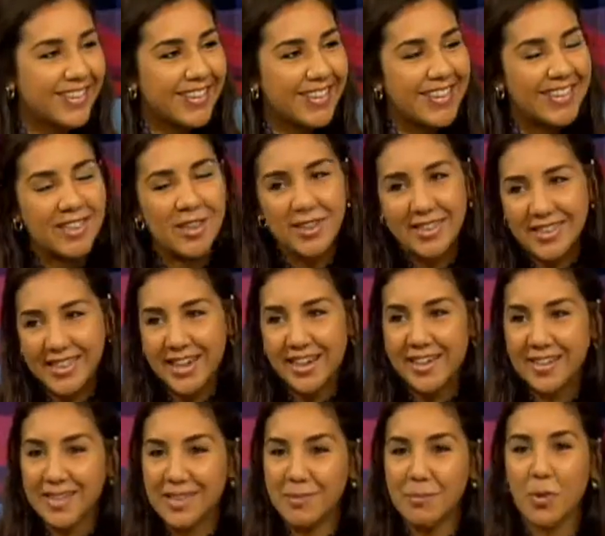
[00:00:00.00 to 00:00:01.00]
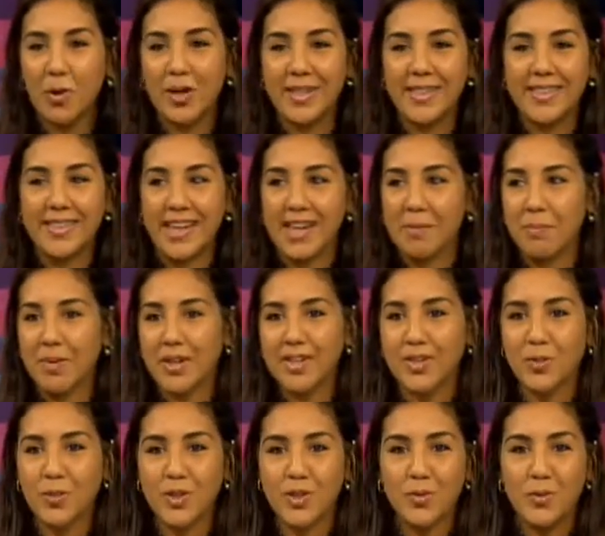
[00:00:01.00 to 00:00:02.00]
It's our second smallest
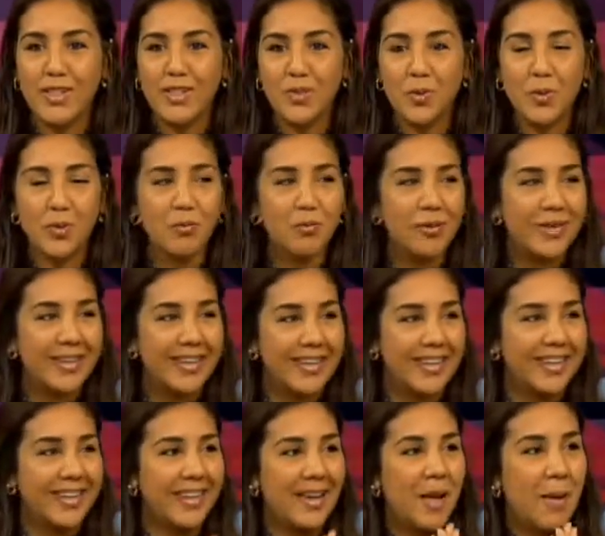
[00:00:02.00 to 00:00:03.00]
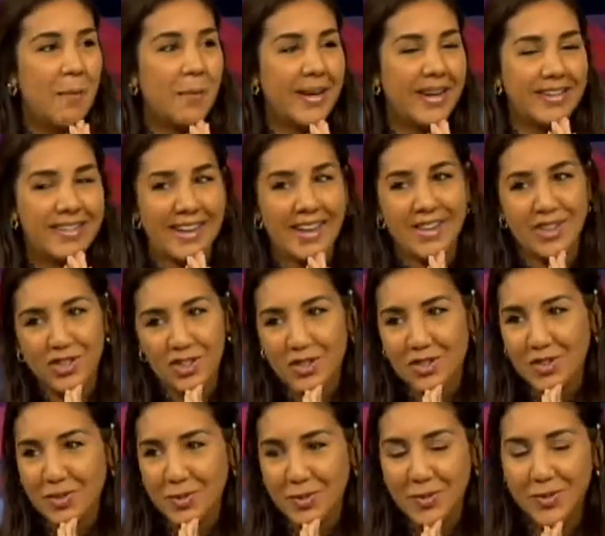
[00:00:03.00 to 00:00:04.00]
segment, which we don't really pay
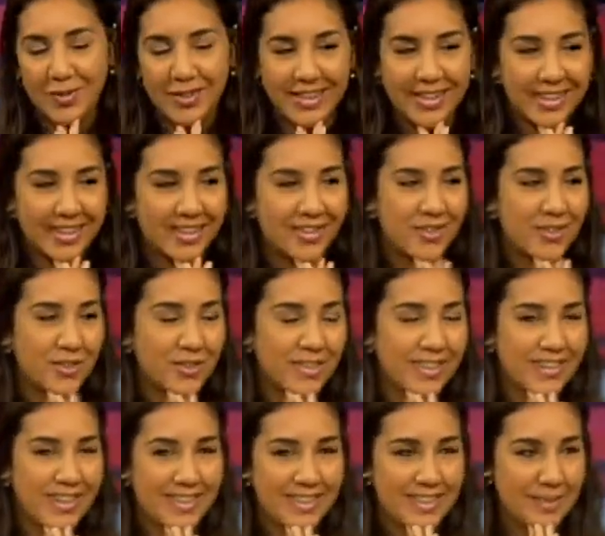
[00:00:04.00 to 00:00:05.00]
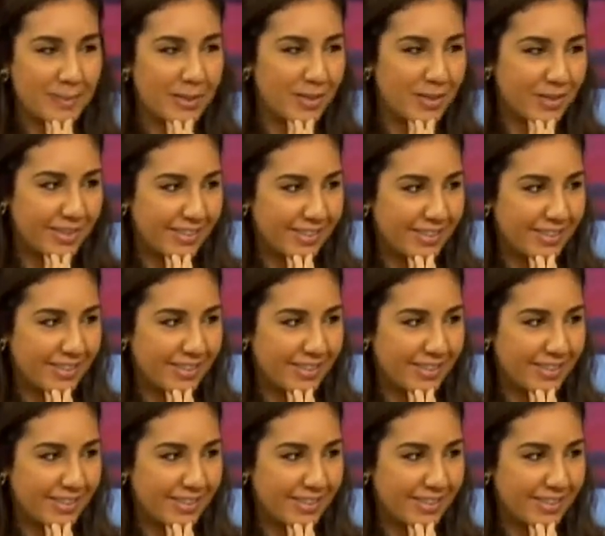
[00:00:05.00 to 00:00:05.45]
attention to in Trinidad especially.